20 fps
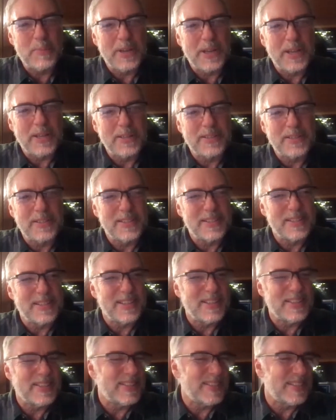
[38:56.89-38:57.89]
And
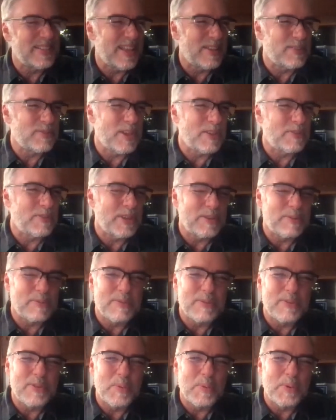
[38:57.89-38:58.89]
I, uh, I've, I've
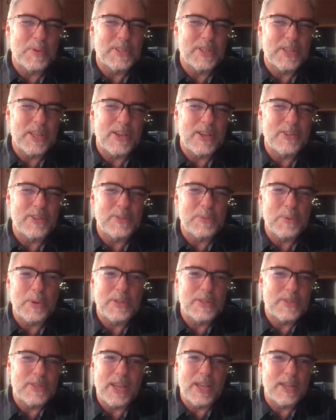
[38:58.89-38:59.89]
had numerous occasions where I
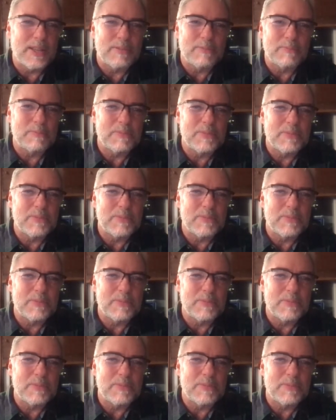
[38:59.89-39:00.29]
just can't